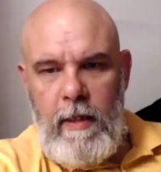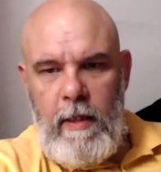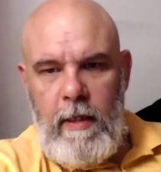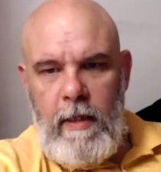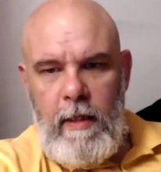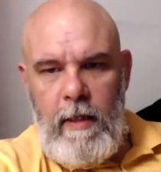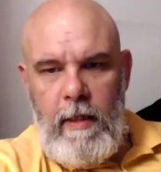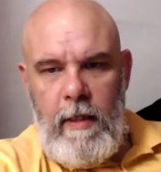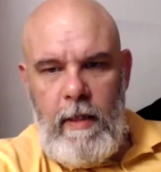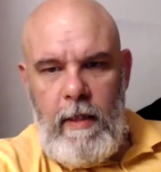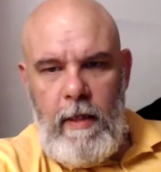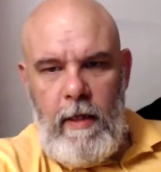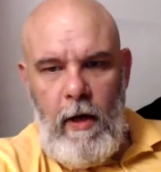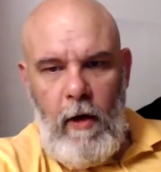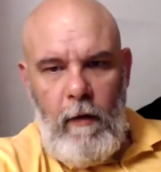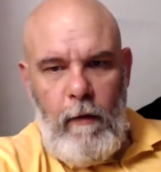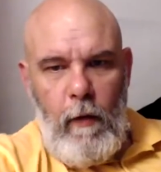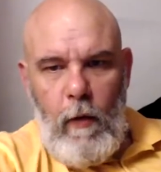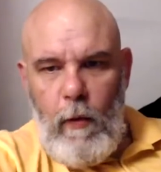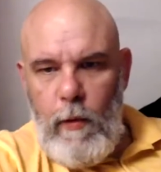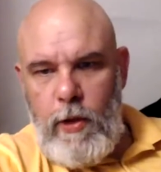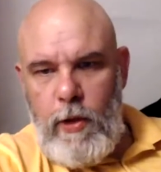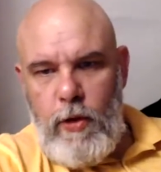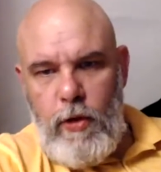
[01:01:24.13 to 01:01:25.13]
I've
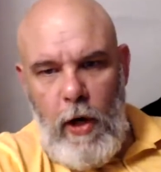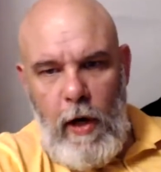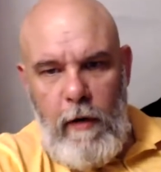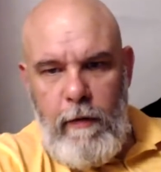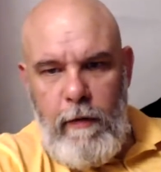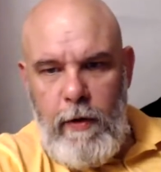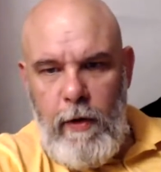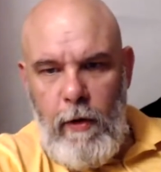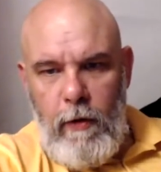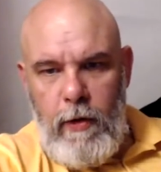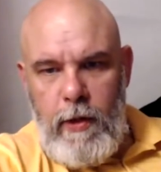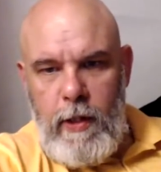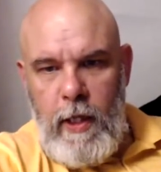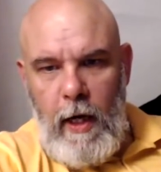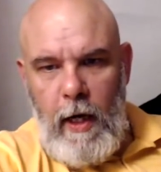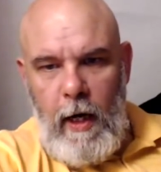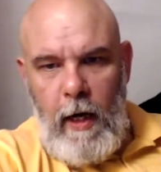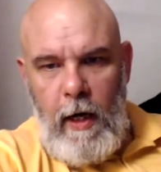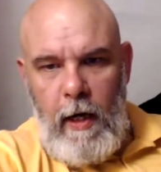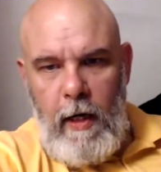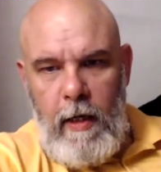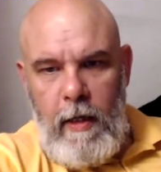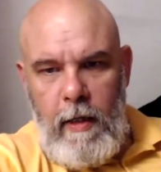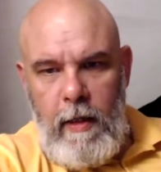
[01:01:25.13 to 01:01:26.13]
always drove a nice
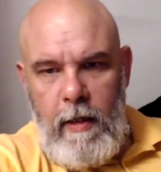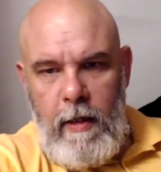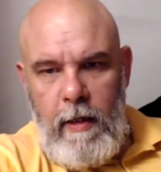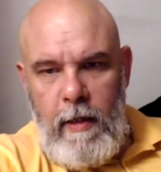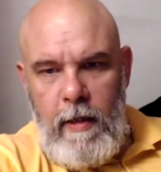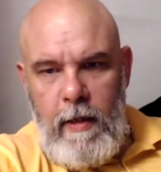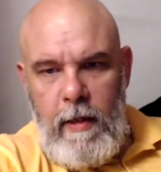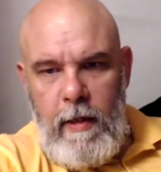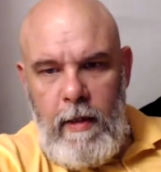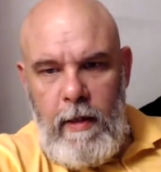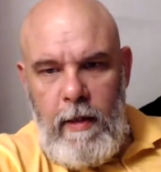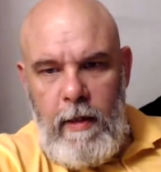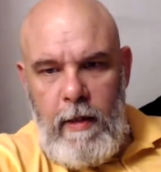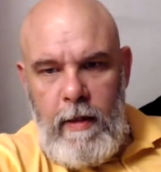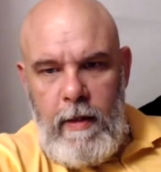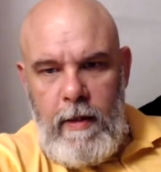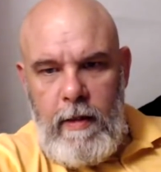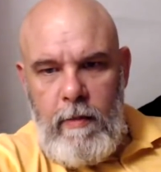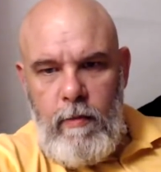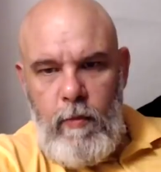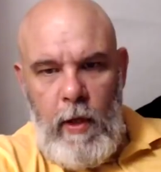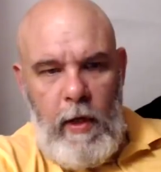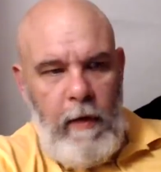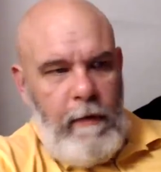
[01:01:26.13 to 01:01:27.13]
car.
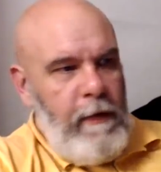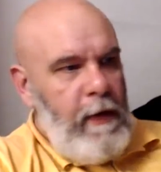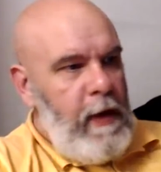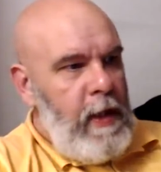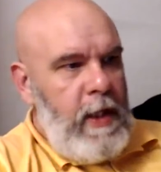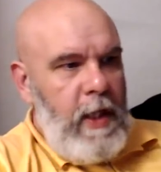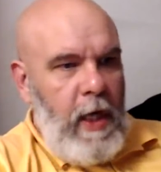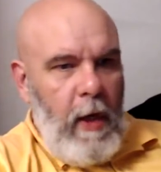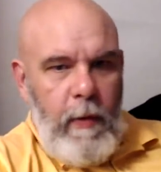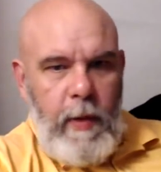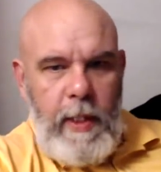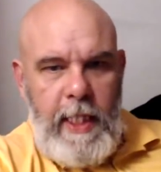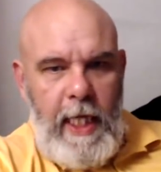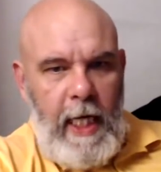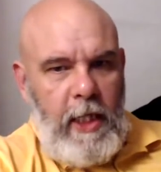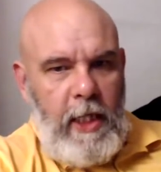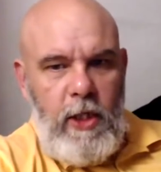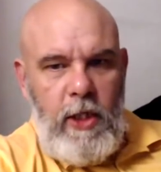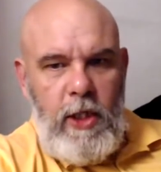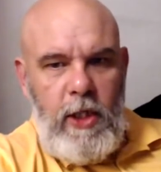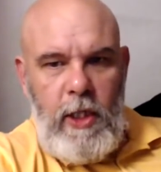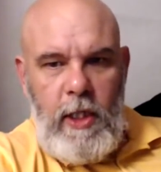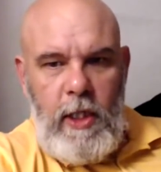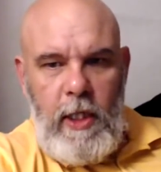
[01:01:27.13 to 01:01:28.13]
When I first got with
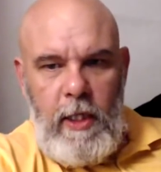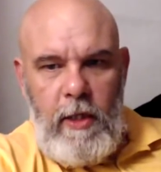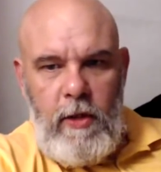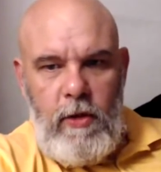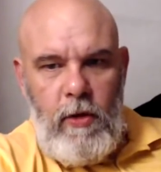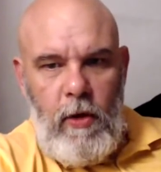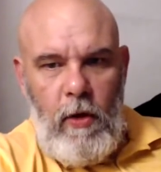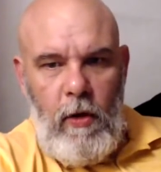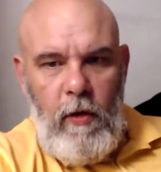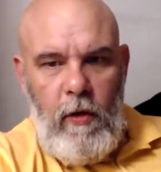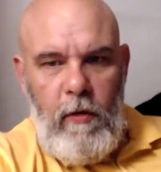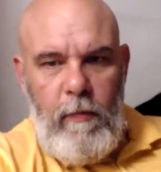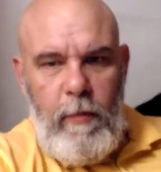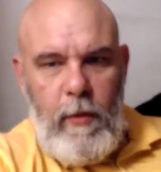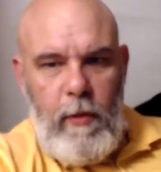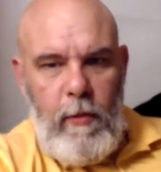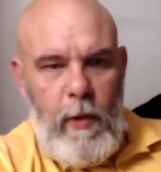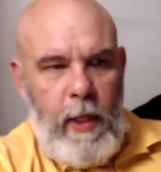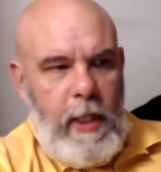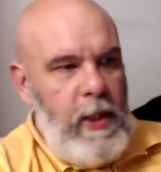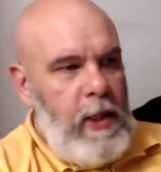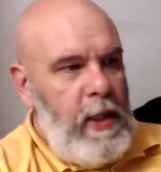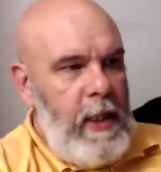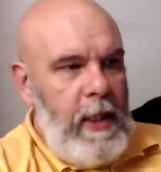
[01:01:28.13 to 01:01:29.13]
Tasha, she didn't drive, but
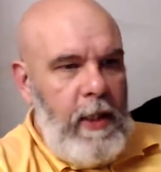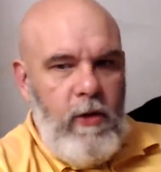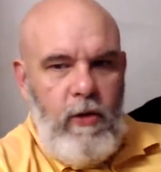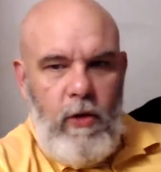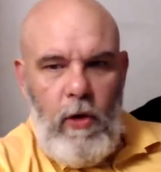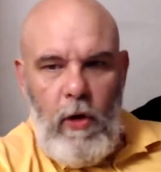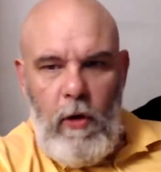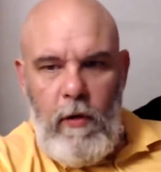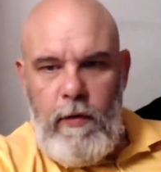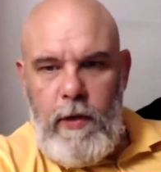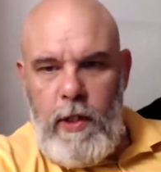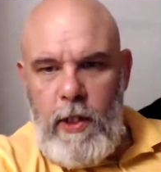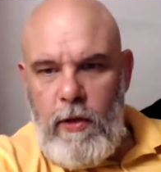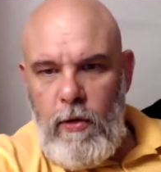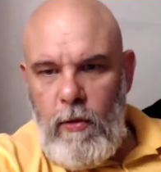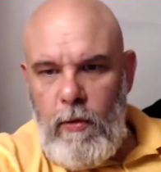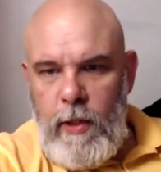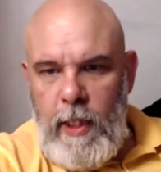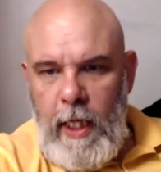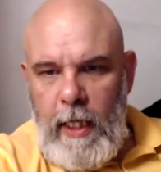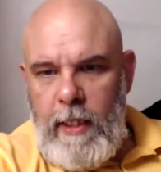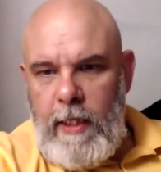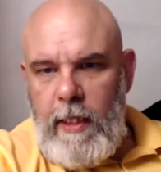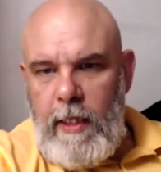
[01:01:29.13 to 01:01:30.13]
when she did drive, she's always
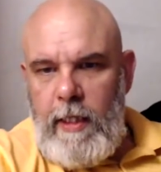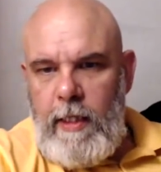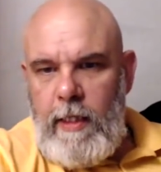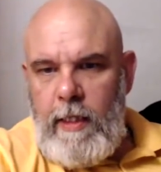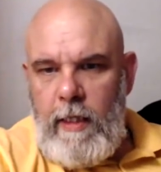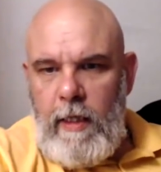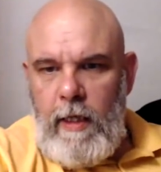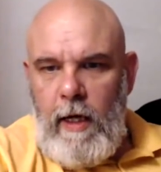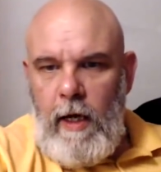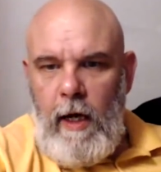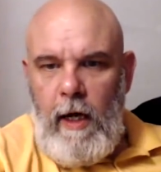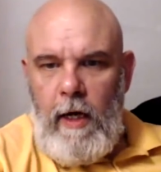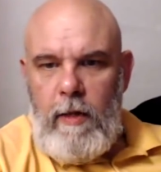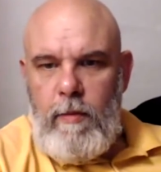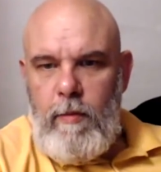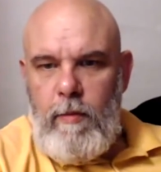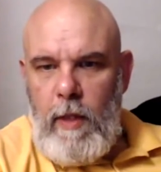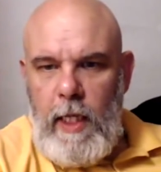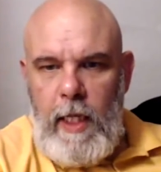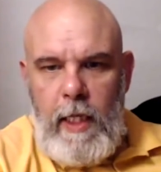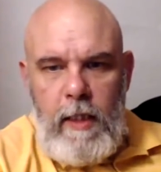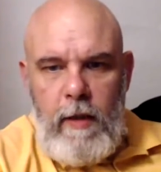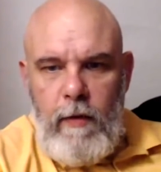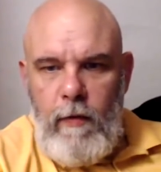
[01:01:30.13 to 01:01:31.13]
had decent cars. My
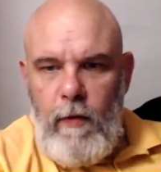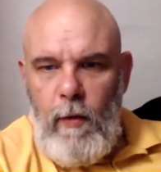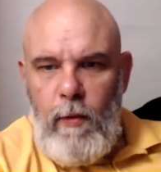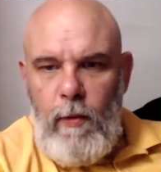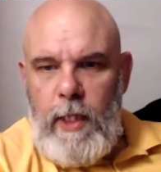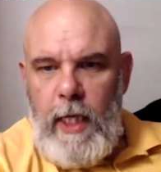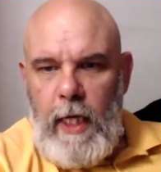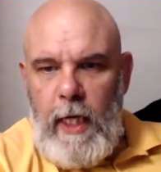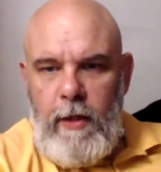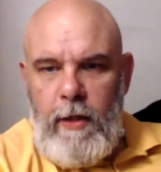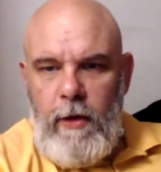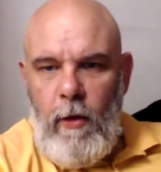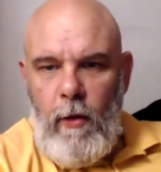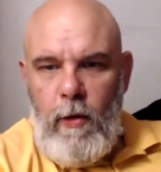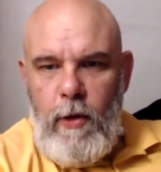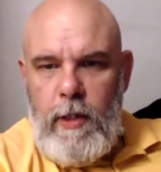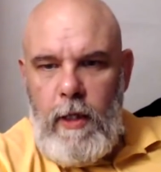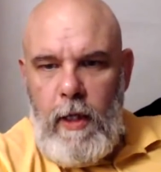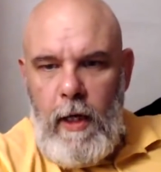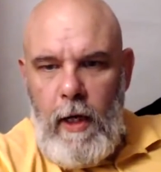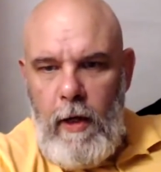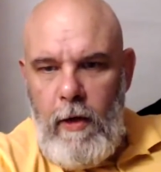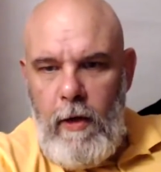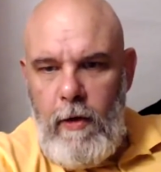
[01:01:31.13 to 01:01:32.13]
kids have always had nice
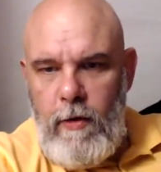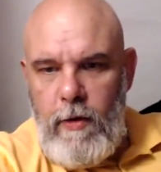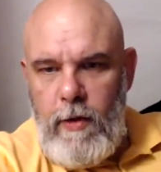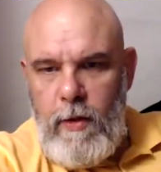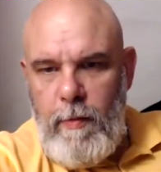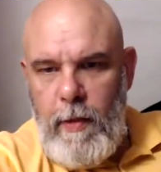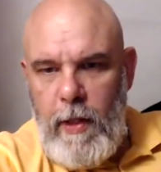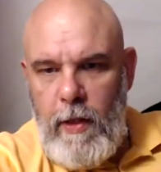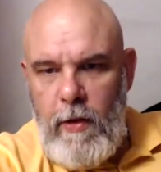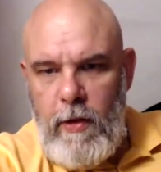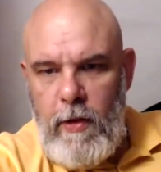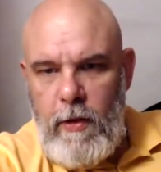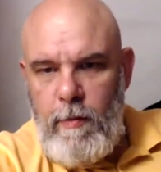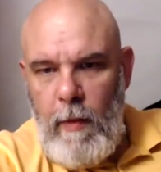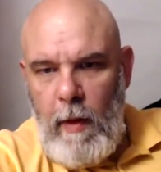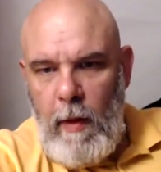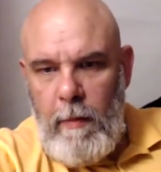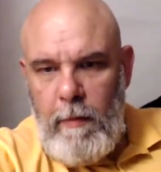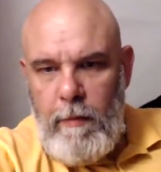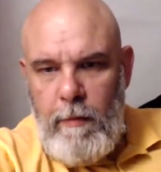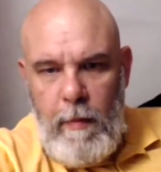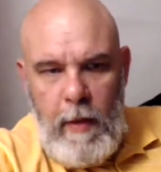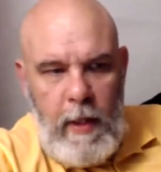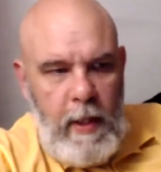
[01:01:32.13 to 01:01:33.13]
clothes because
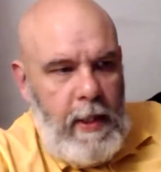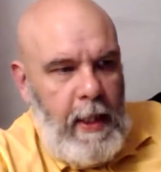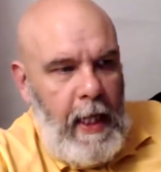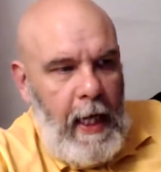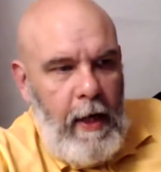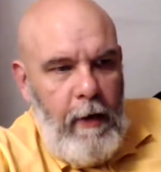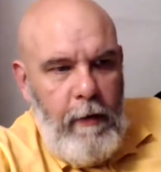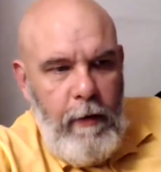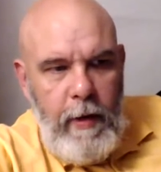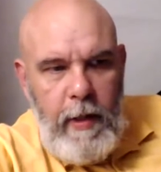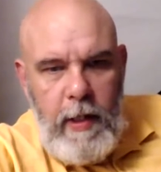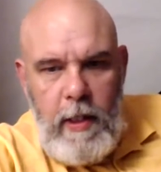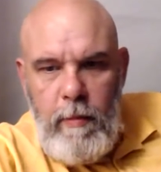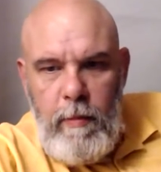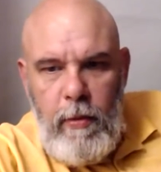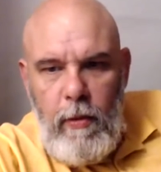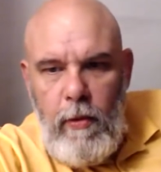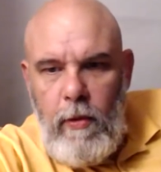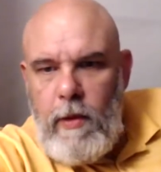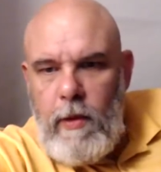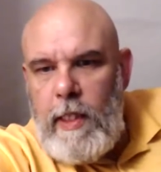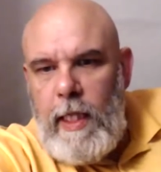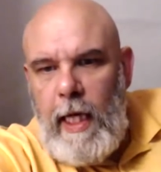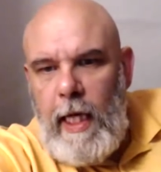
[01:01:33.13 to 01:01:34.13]
my salary
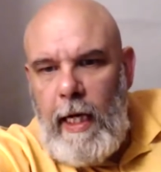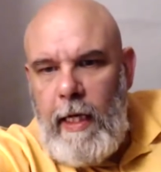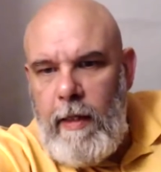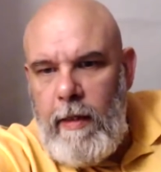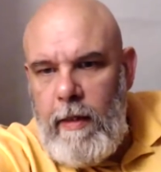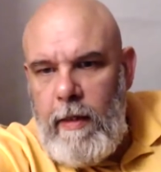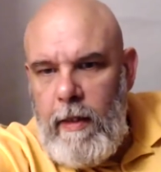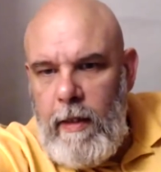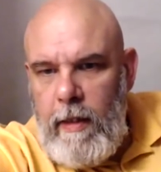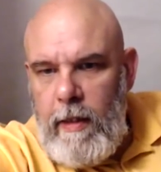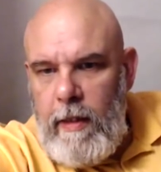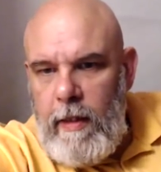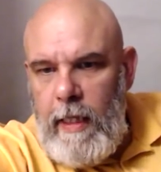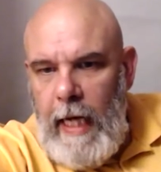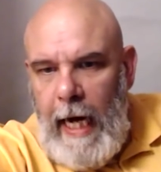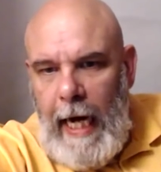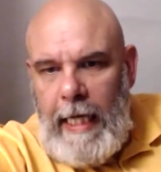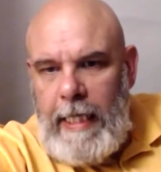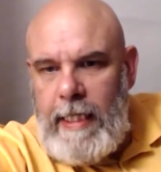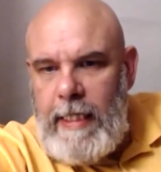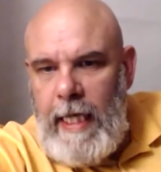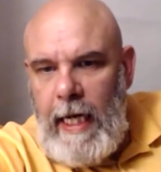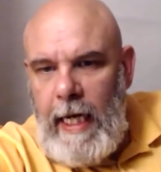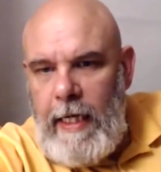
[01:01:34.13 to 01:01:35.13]
supports that, our
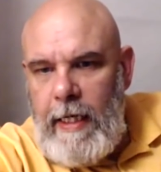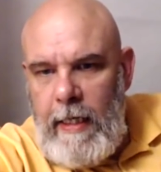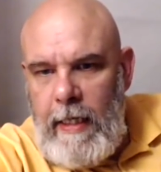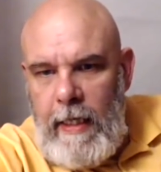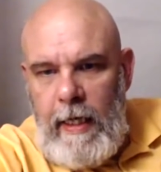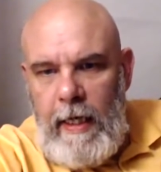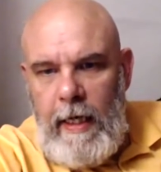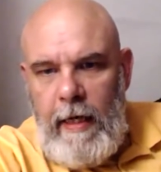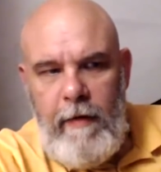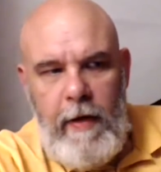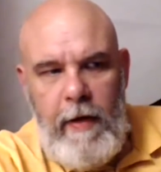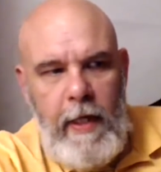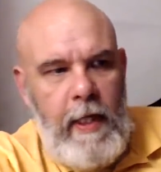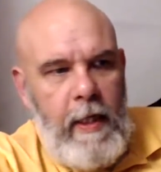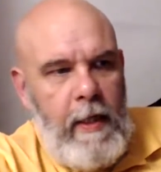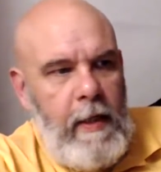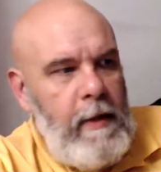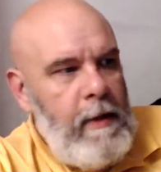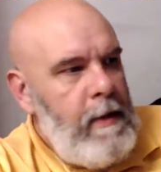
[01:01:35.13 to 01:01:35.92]
standard of living.